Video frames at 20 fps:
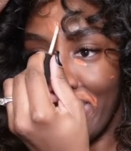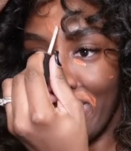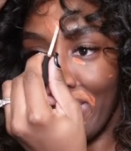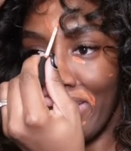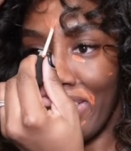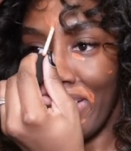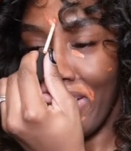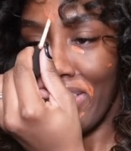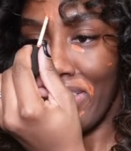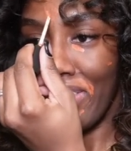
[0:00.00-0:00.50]
tell
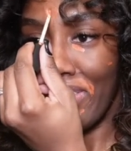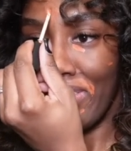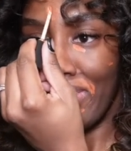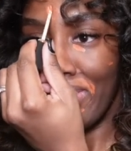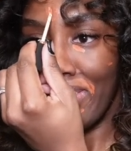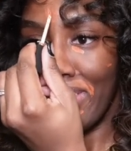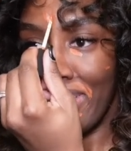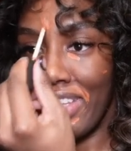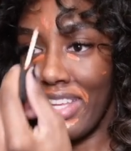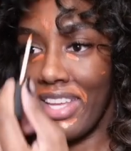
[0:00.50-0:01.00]
y'all.
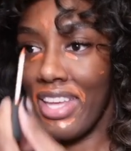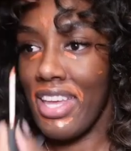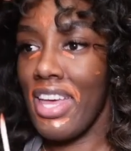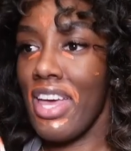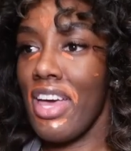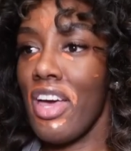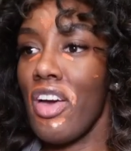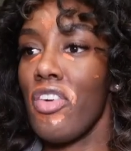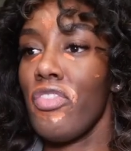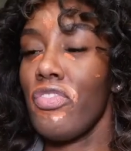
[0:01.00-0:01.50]

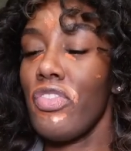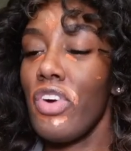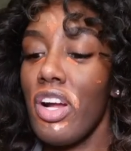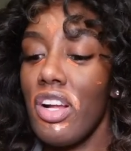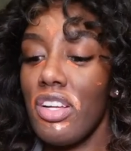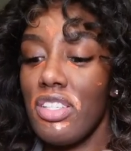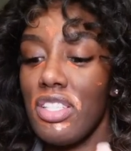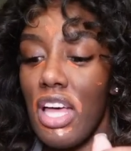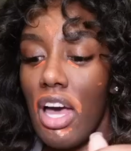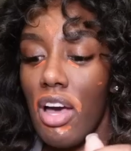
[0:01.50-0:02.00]

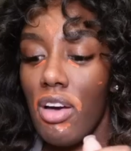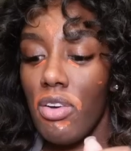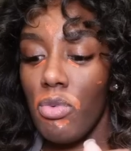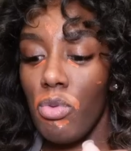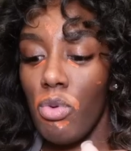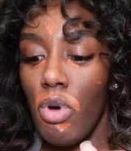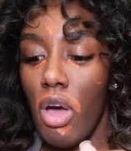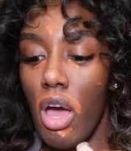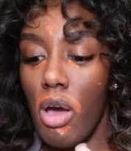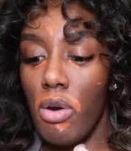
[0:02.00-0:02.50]
First,
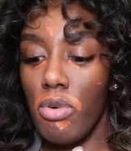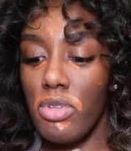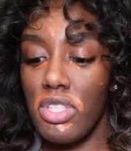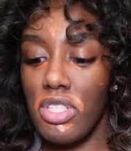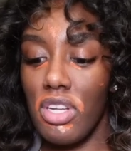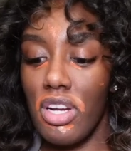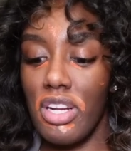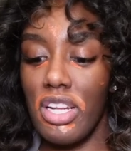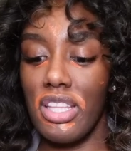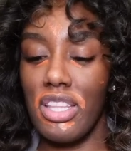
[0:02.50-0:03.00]
I'll, I'll
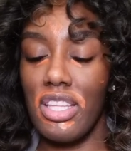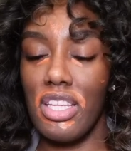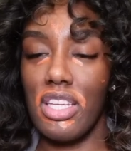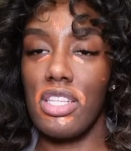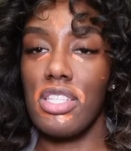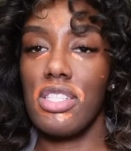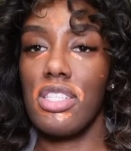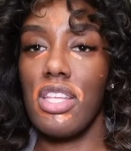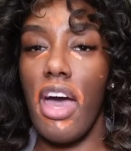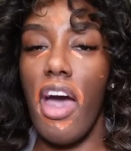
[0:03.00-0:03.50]
start at
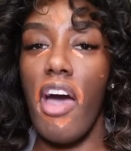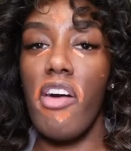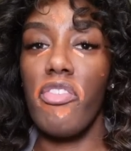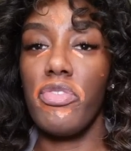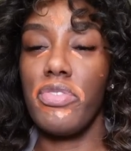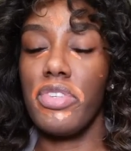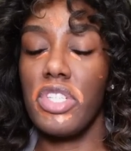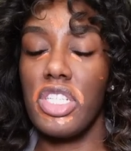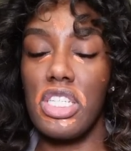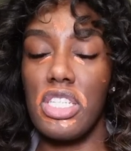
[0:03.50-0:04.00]
this.
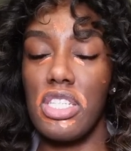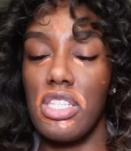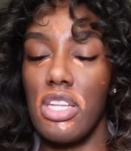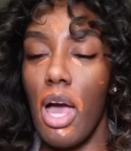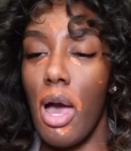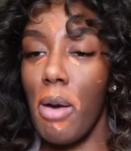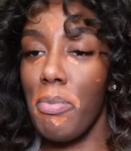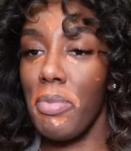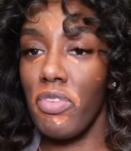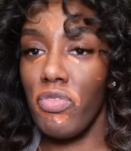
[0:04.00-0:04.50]
I've just
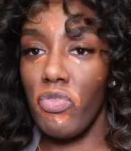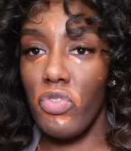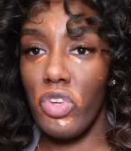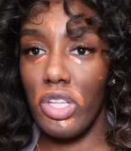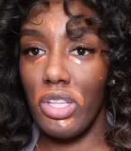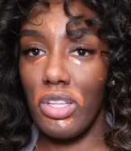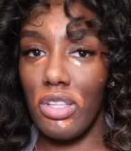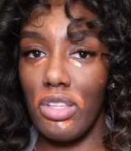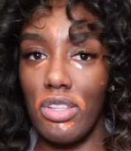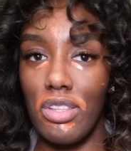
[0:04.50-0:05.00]
not been
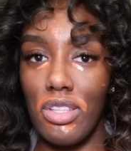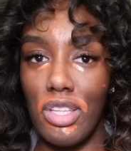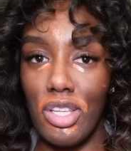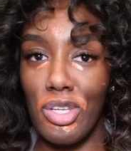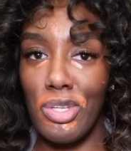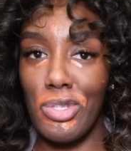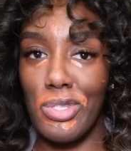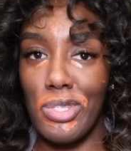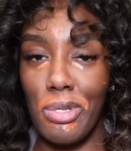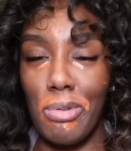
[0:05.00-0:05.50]
feeling the
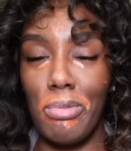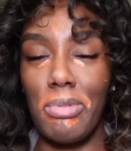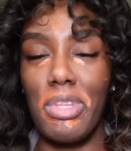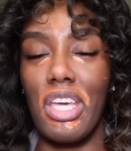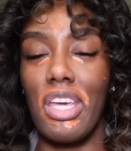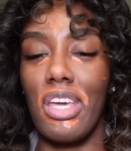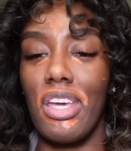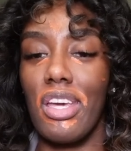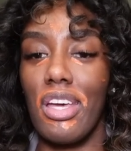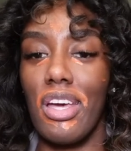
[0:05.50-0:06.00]
YouTube
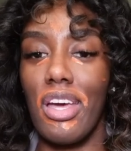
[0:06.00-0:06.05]
thing.